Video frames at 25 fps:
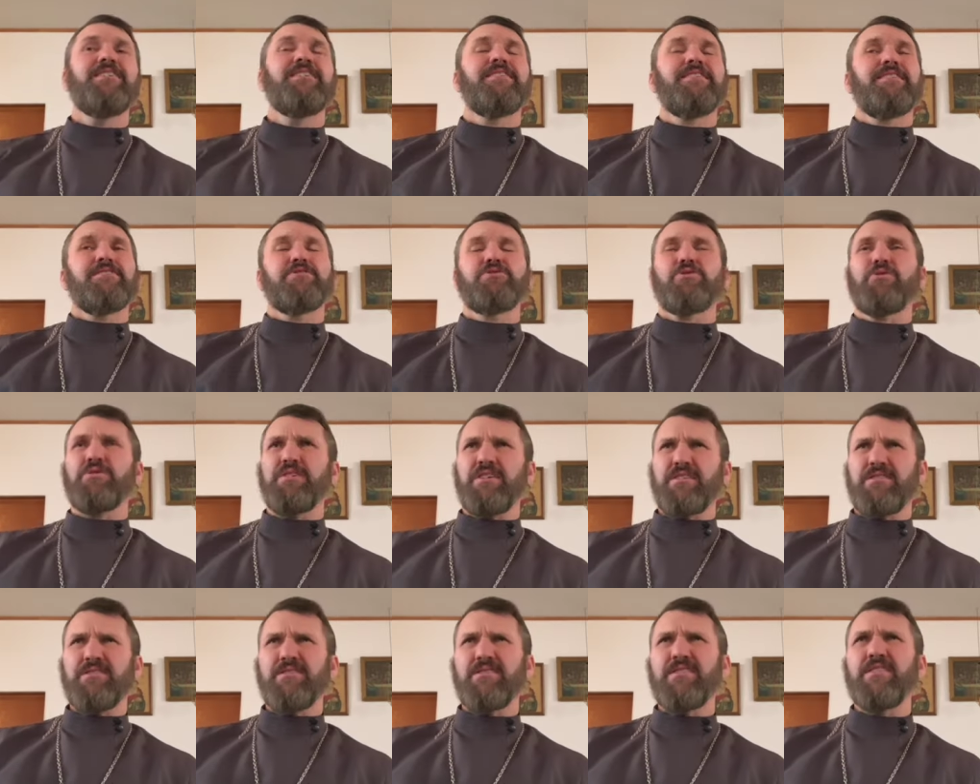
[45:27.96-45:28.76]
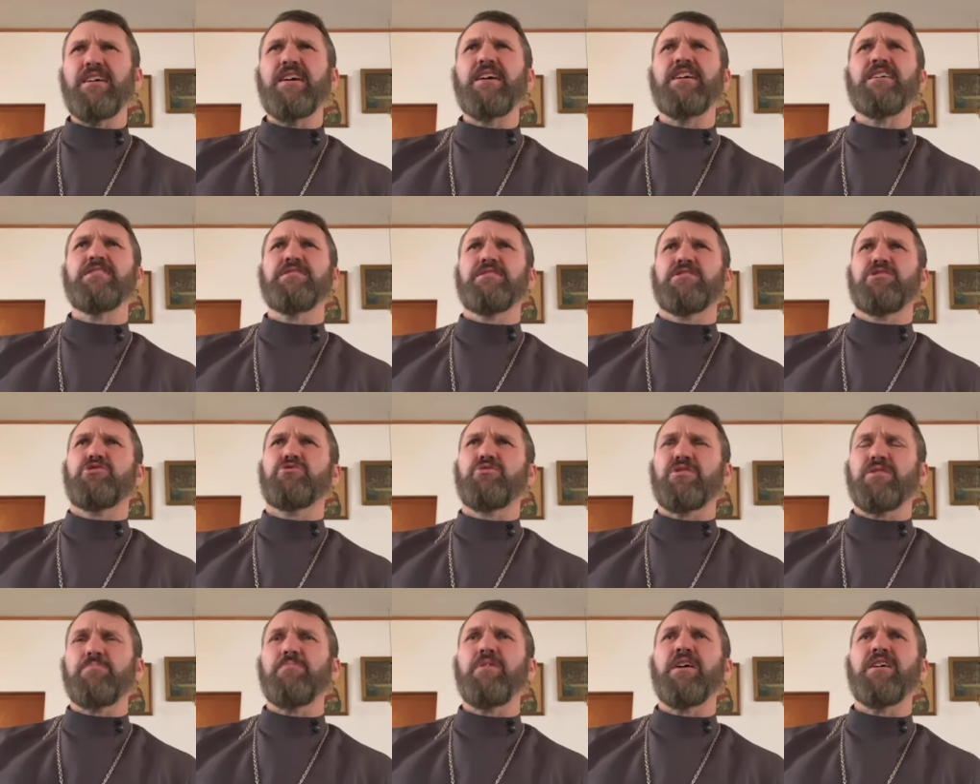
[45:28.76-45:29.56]
It's only today's
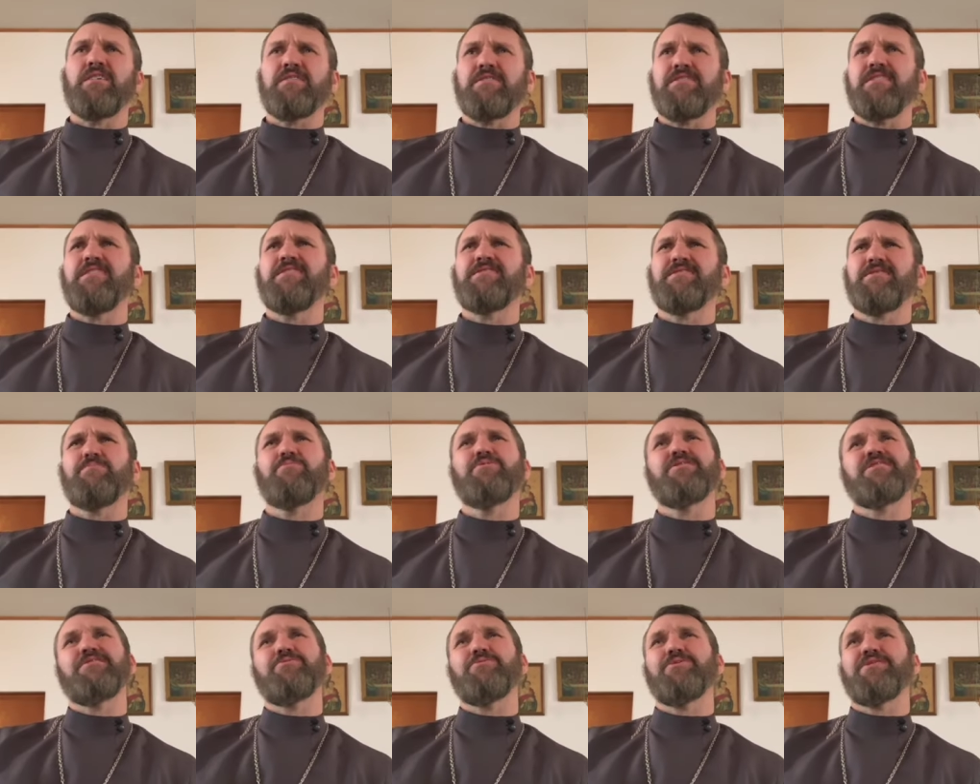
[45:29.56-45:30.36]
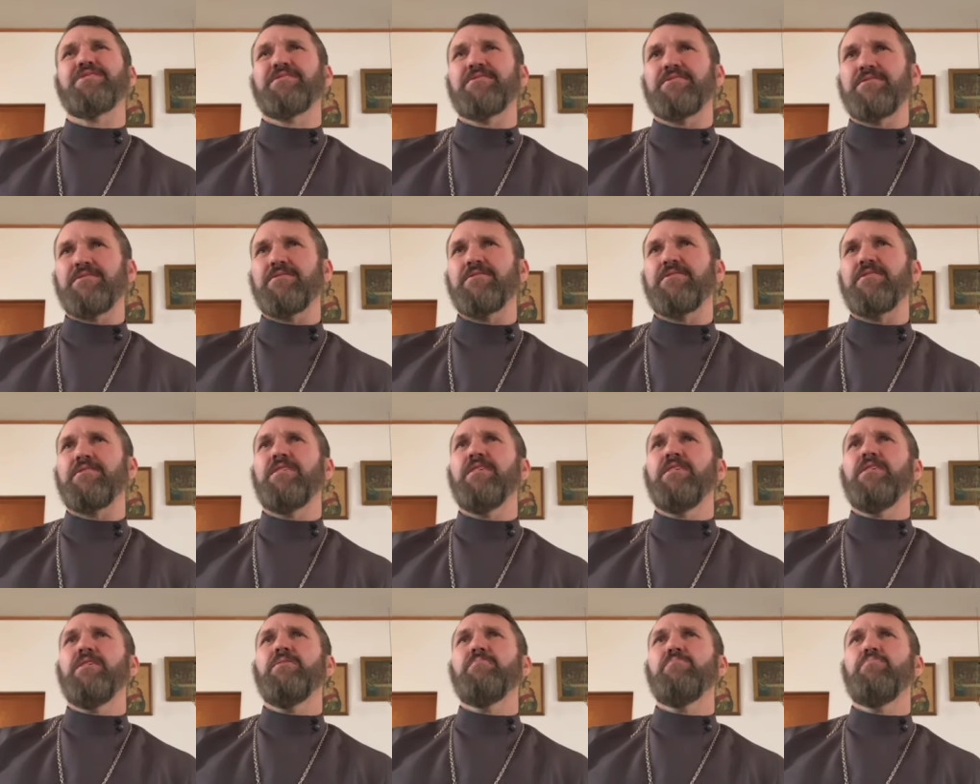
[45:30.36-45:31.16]
strict monotheism, which was
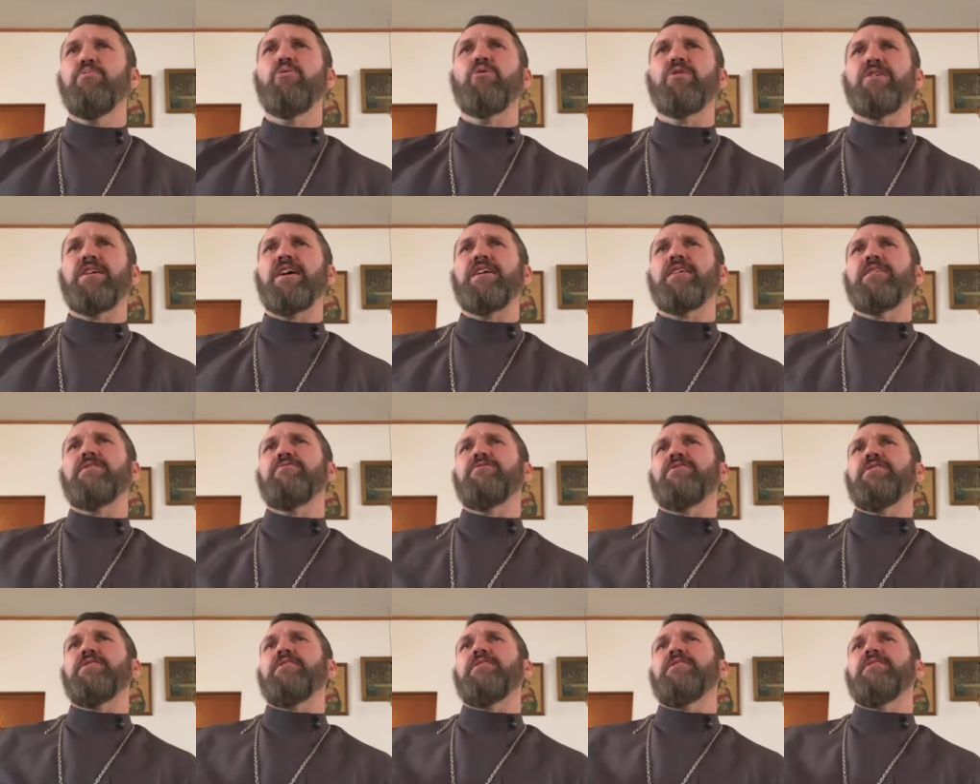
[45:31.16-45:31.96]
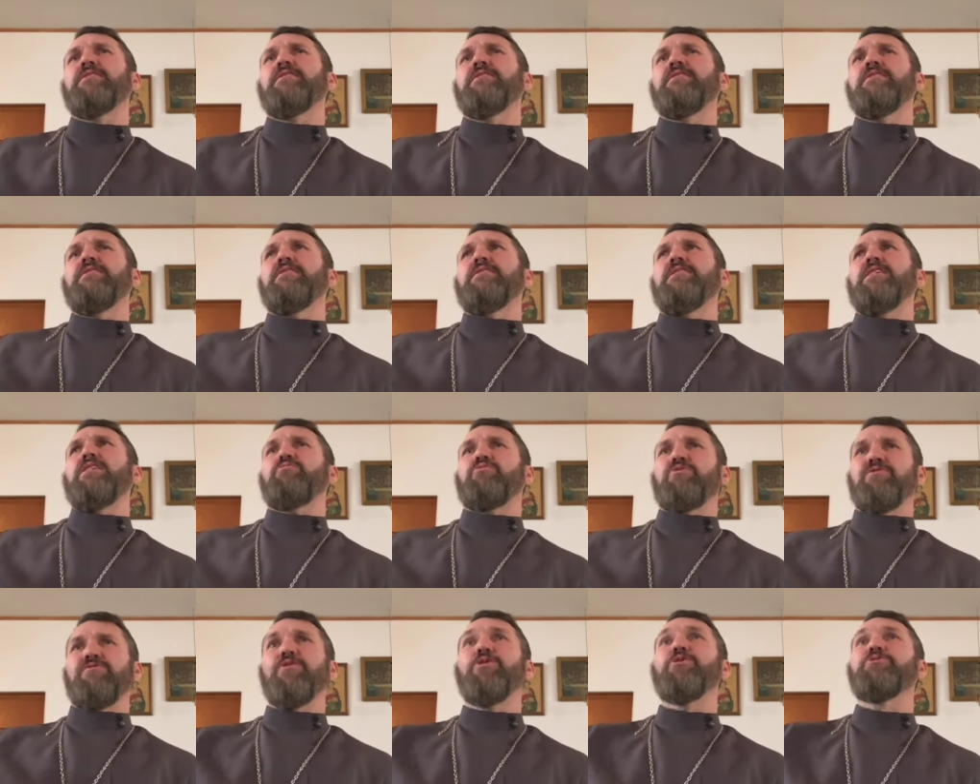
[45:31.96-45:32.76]
born out of a, uh, a
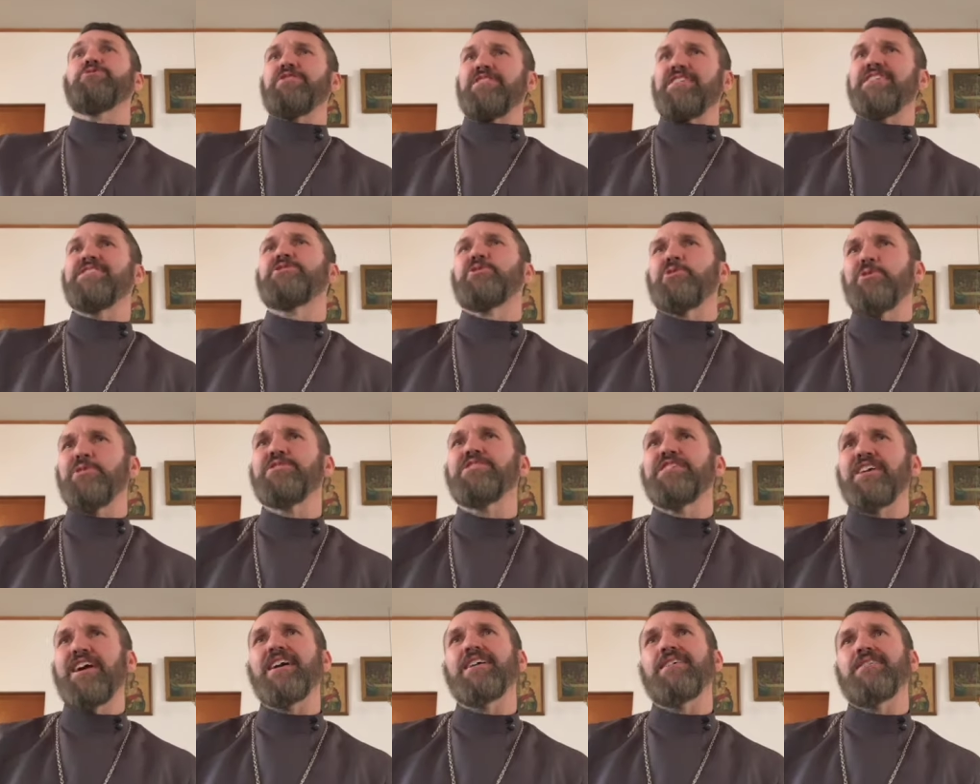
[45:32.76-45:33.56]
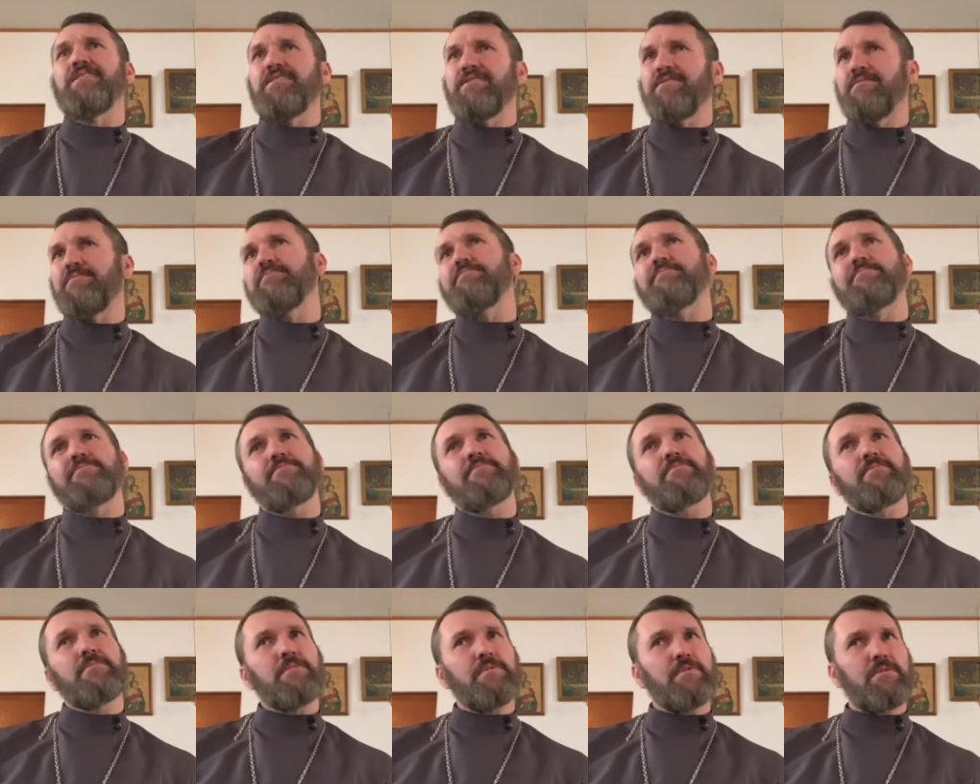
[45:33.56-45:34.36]
revolt against Christianity.
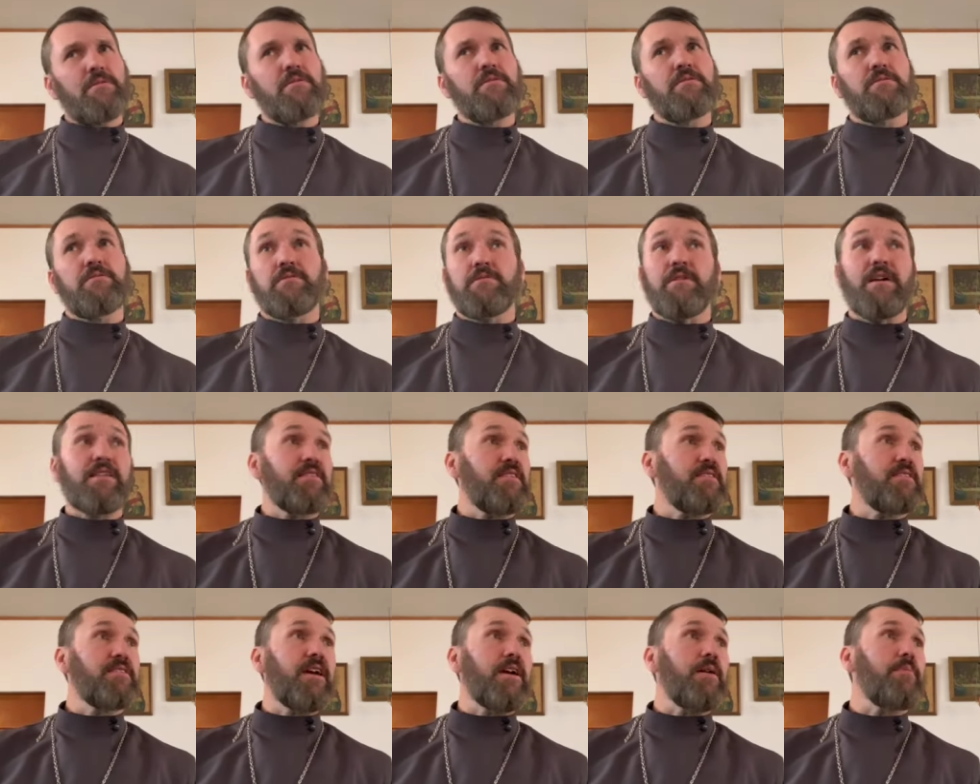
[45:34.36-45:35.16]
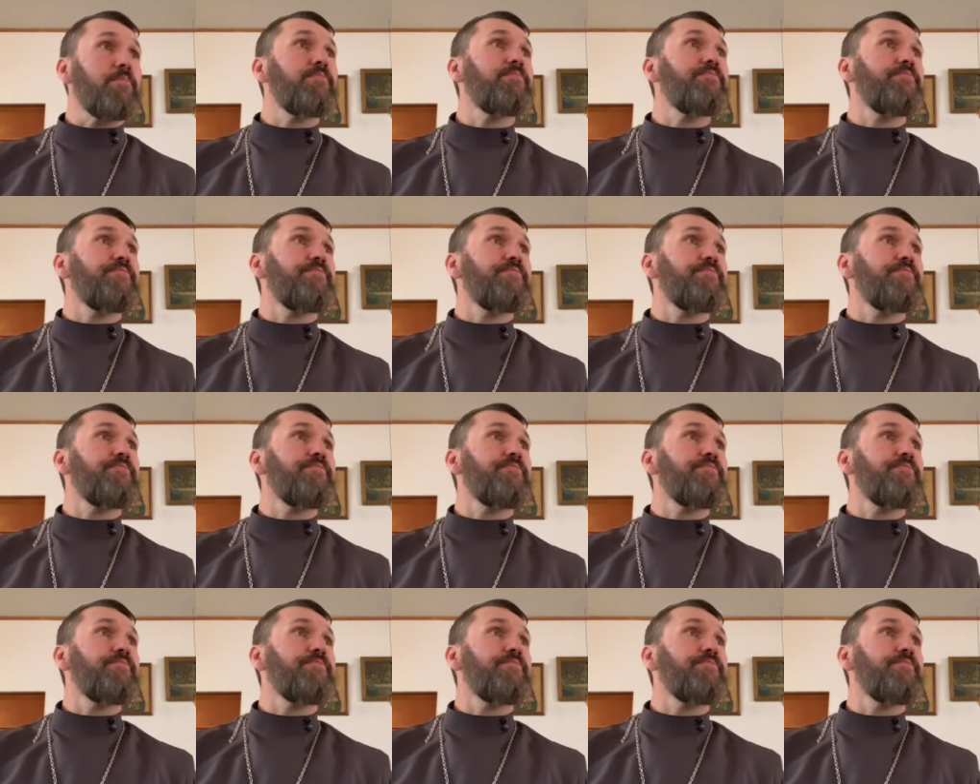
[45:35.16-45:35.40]
It's not the same.